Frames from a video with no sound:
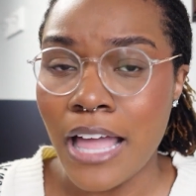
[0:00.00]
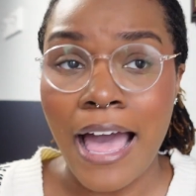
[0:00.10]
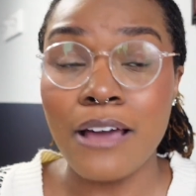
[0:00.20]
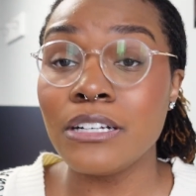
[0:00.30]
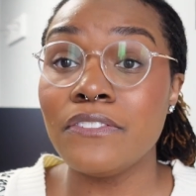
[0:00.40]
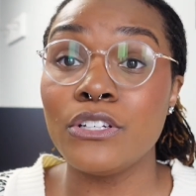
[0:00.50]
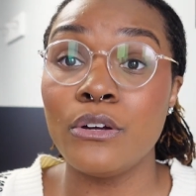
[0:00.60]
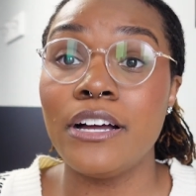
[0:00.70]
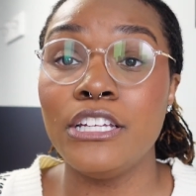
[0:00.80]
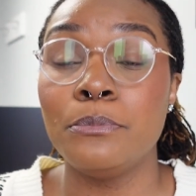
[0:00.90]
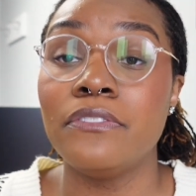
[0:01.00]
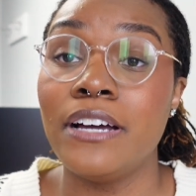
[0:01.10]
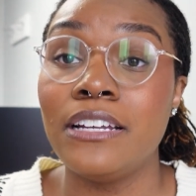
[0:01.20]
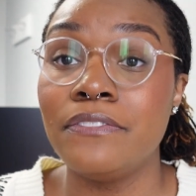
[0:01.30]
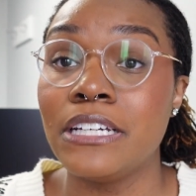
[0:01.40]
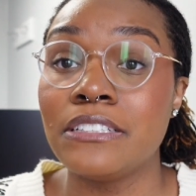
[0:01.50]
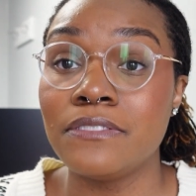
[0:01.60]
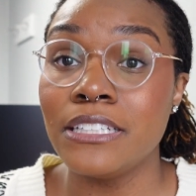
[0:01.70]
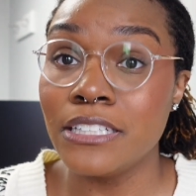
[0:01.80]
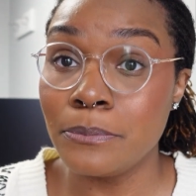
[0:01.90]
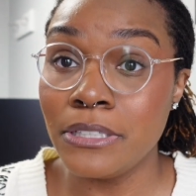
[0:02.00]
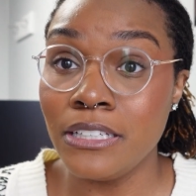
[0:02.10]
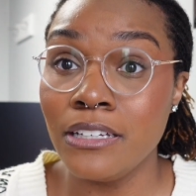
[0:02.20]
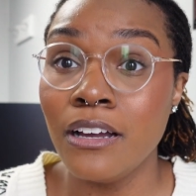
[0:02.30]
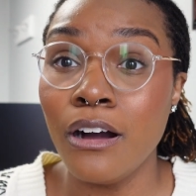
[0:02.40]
I don't even know how you provide effective therapy